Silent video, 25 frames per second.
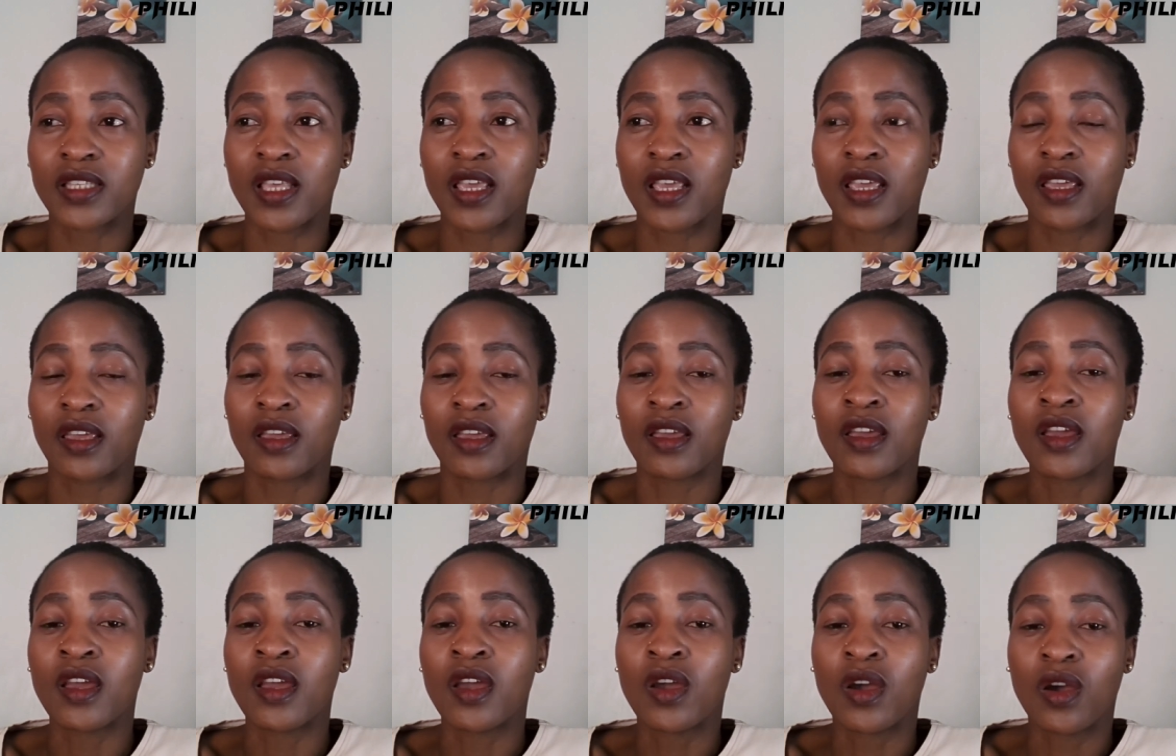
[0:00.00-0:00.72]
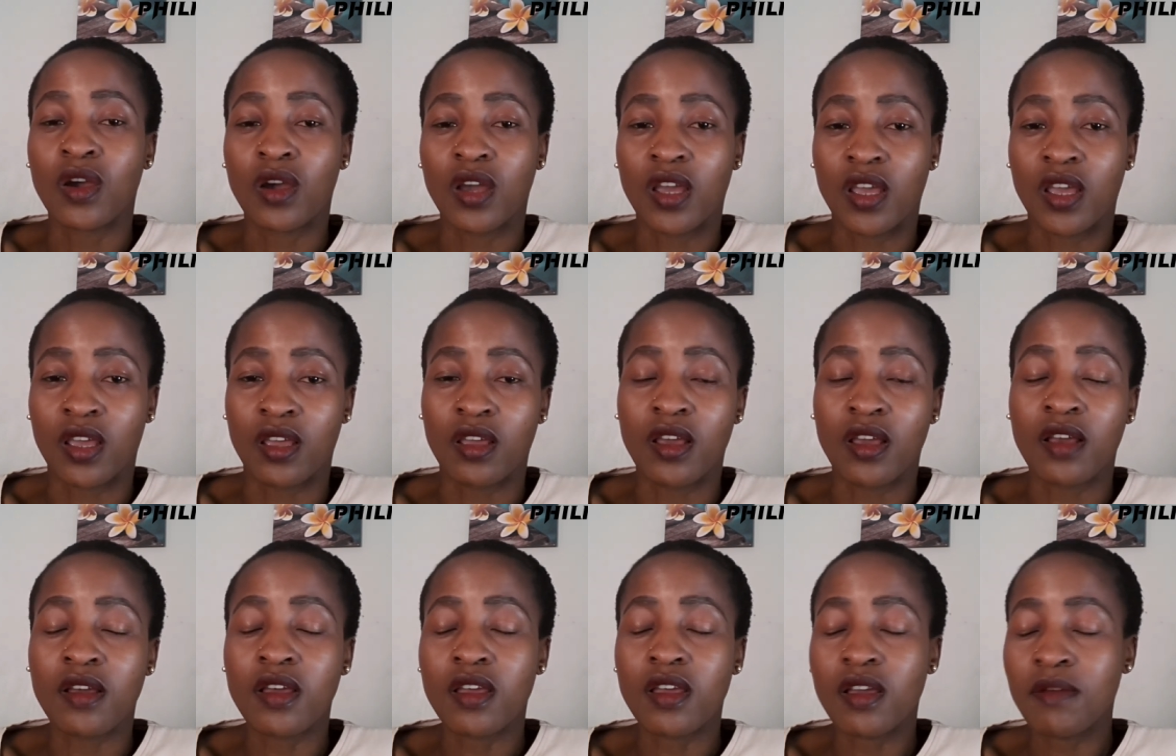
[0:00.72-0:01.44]
Uh,
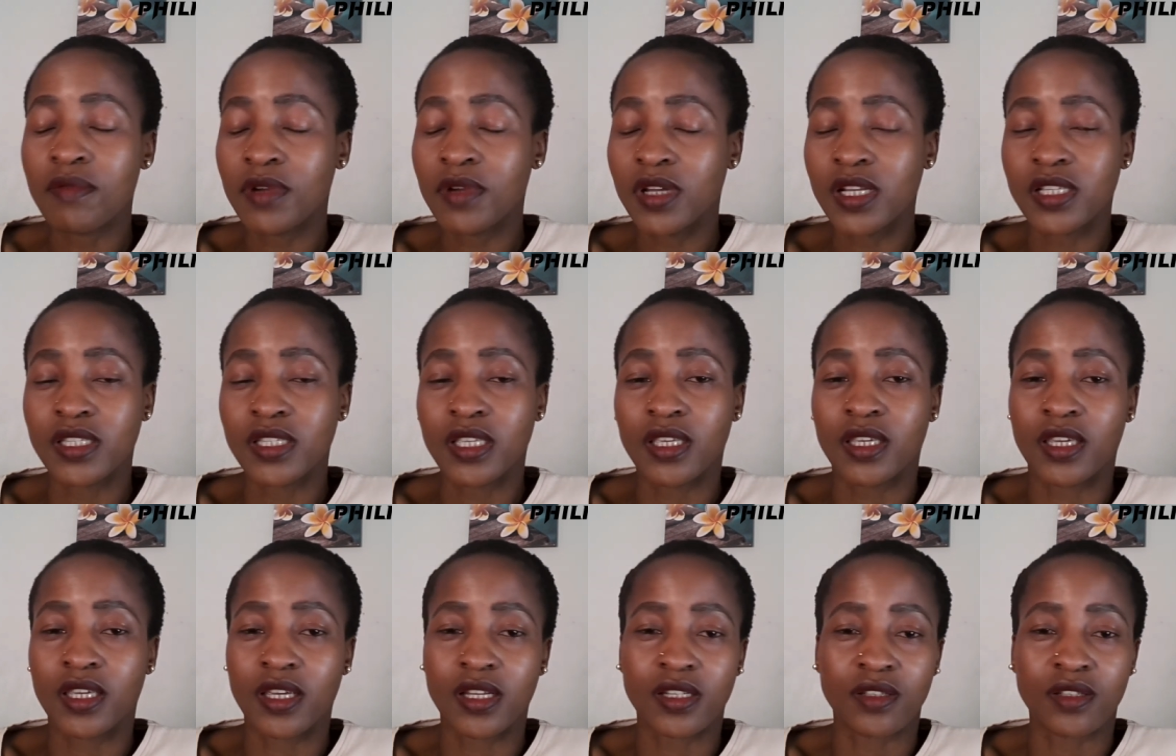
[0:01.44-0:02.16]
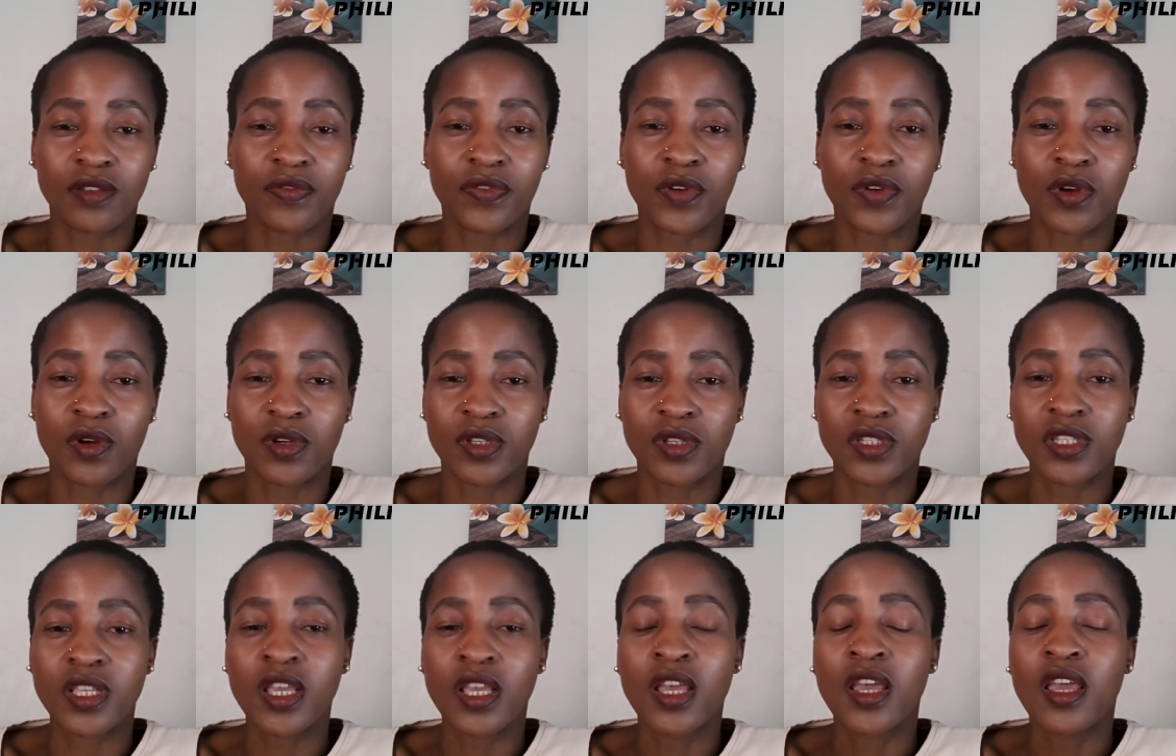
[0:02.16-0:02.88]
uh, I'm gonna say girls of
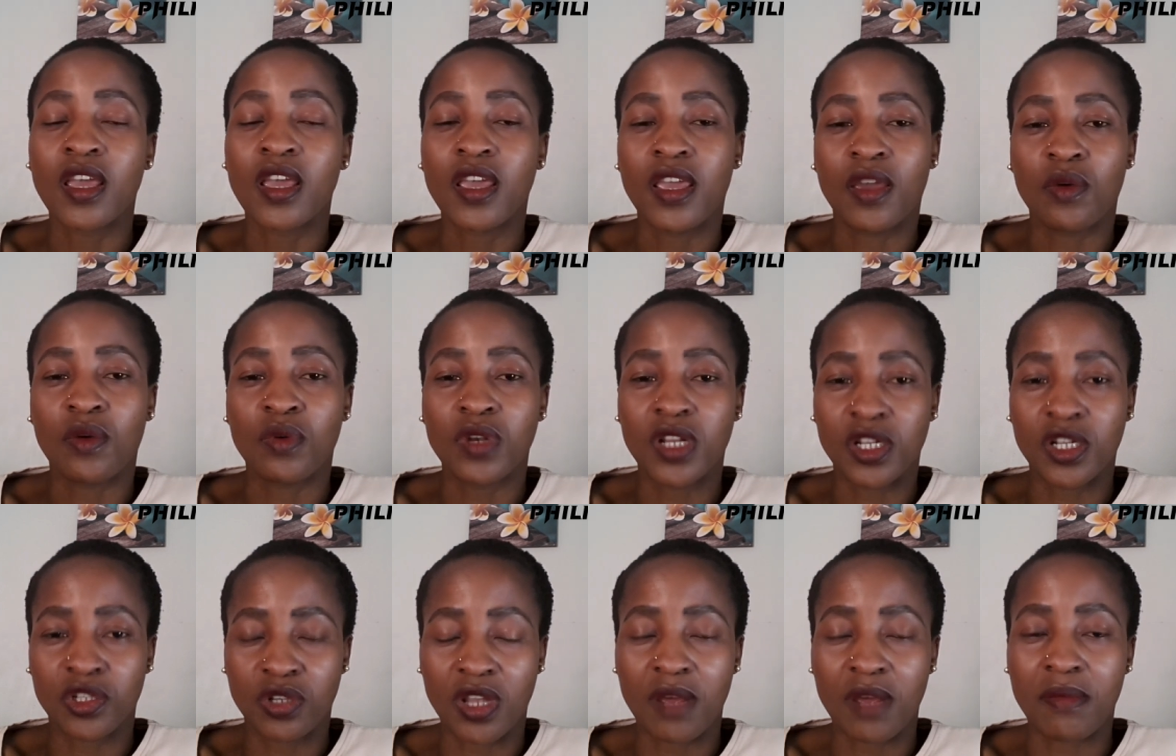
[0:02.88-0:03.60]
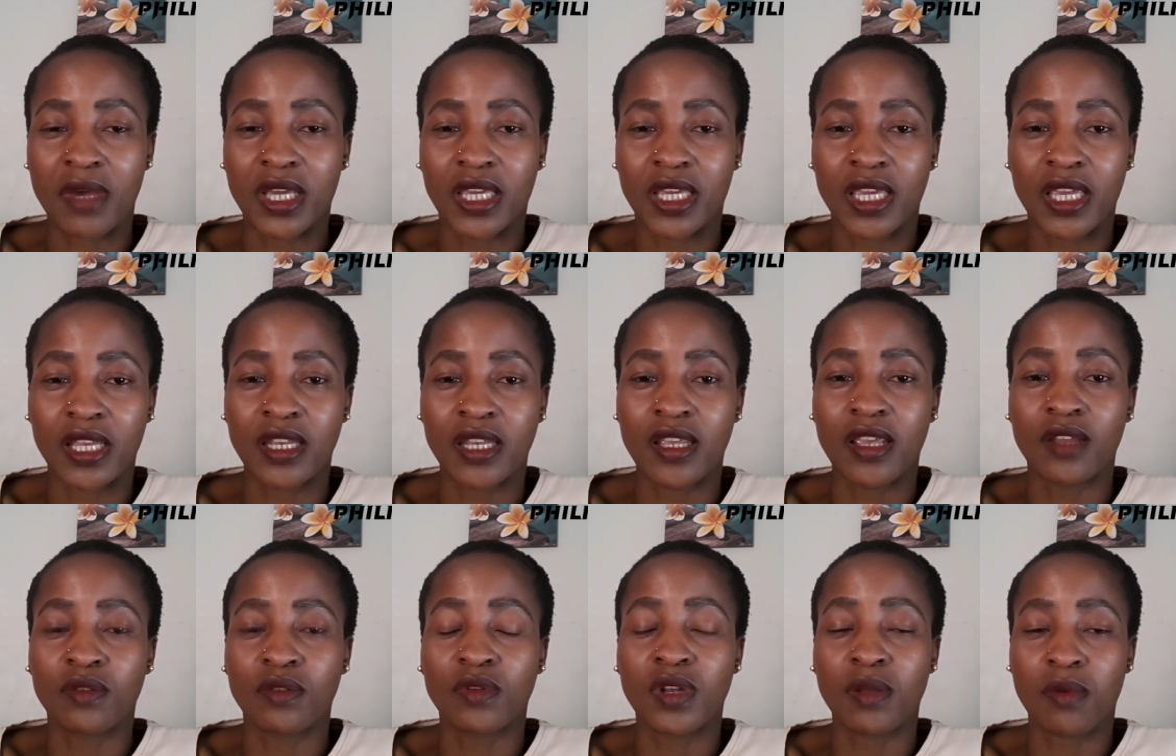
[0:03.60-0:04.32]
course uh, eh, uLetoya Makhene
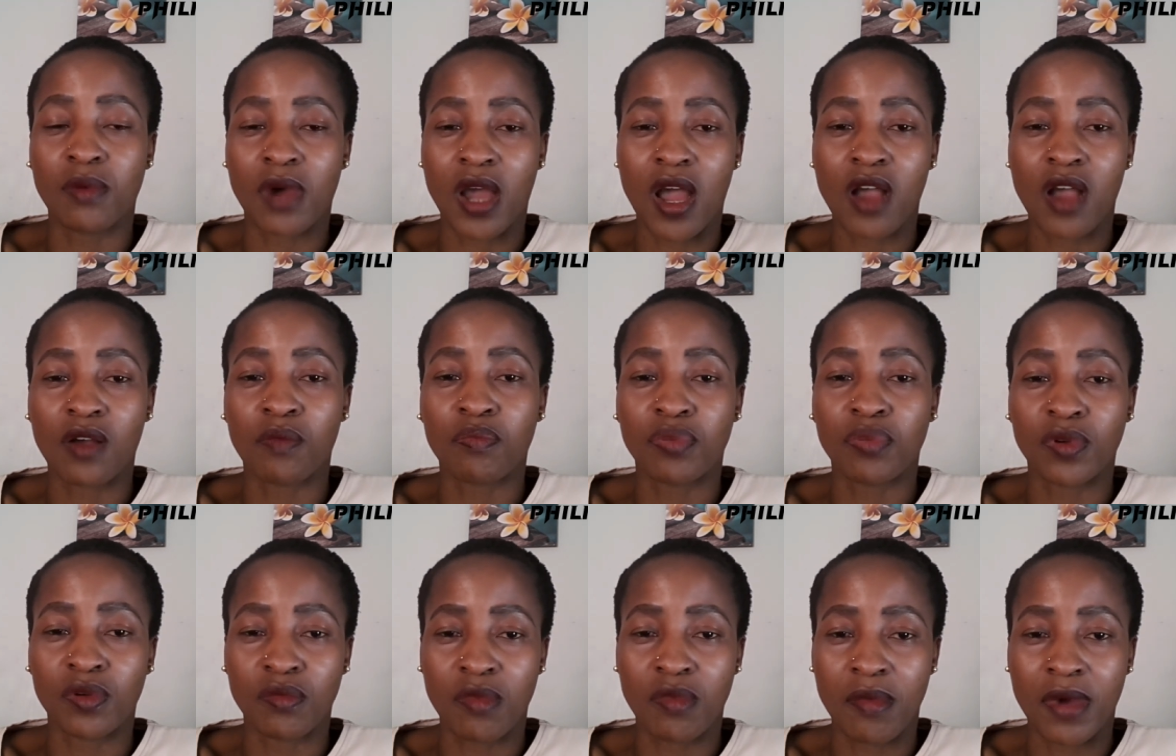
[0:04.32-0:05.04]
and uLebohang Pulumo